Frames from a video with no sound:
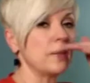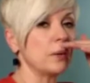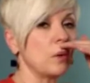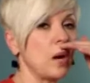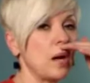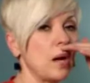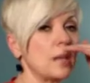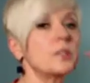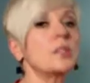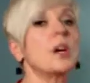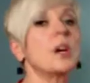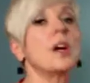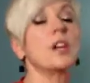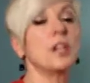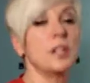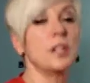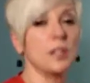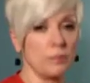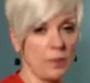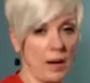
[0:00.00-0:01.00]
rock star,
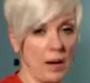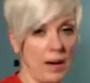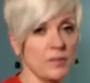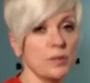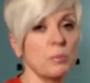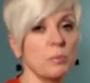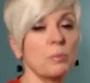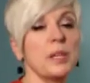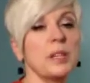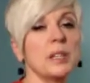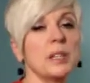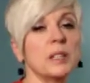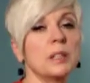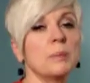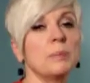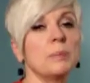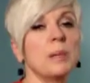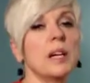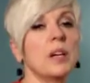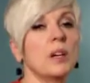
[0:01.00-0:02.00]
you're going to have to breathe a
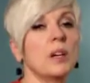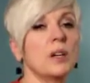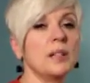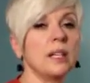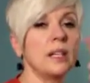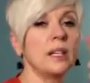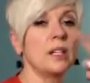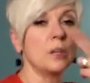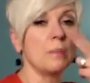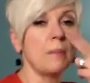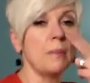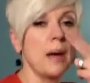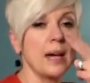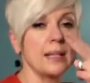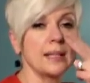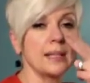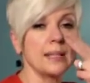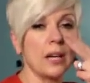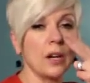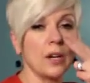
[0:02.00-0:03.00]
little bigger, and then in your
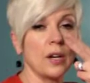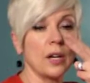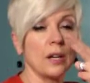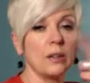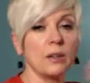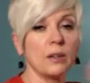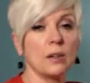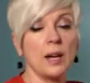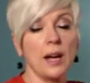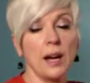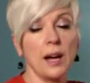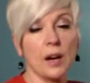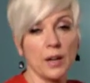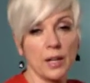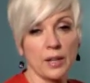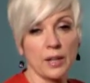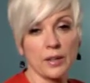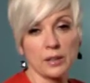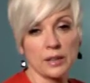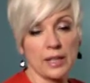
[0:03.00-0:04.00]
mask area,
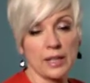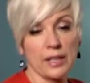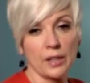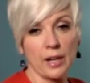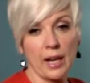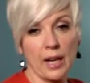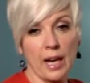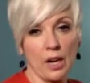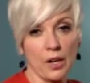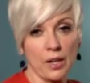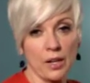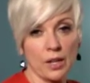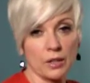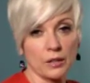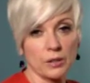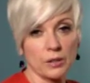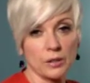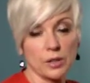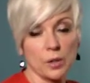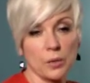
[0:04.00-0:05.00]
the lighter,
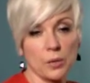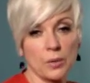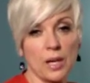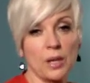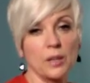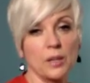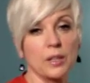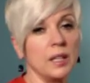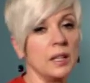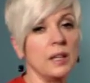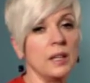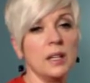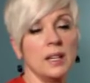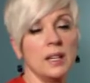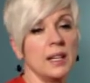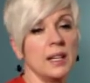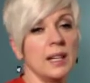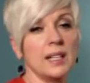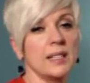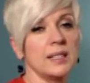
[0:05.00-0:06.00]
airier tonality,
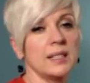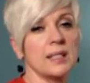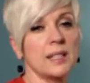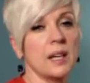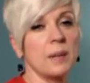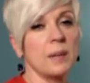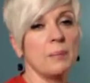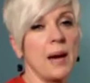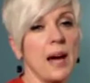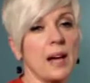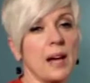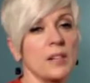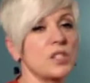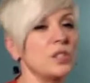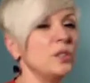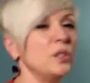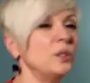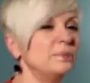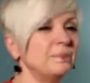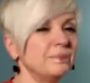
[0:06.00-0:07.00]
it's back
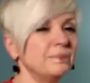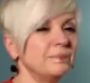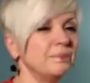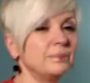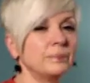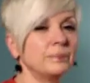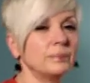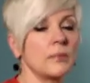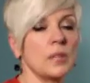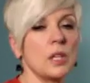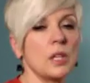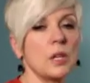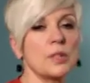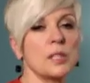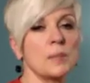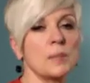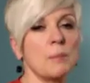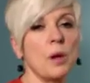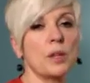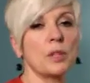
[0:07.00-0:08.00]
to
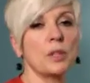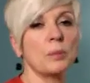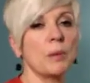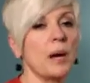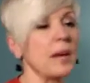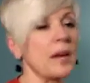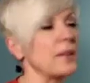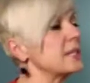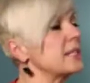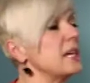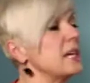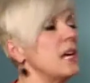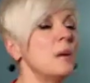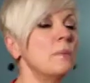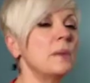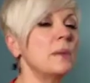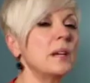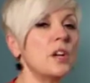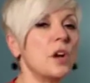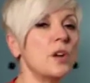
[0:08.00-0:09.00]
smaller breaths.
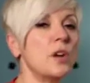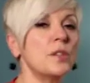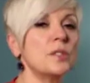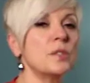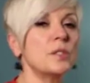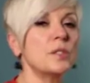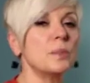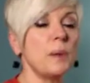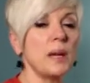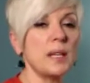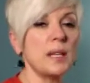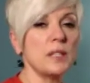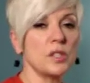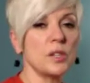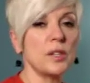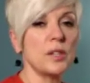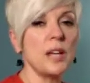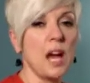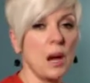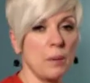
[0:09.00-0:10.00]
But it also depends
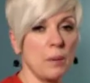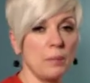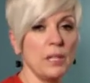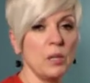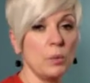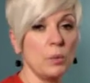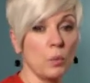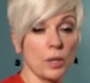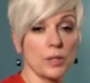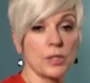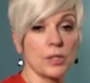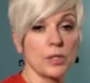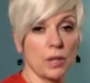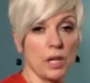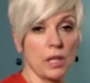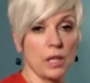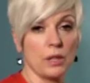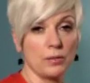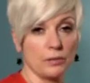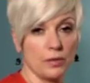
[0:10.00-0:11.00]
on how many words are
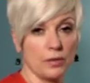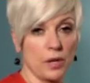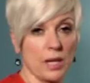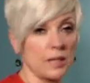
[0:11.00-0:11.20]
in the phrase.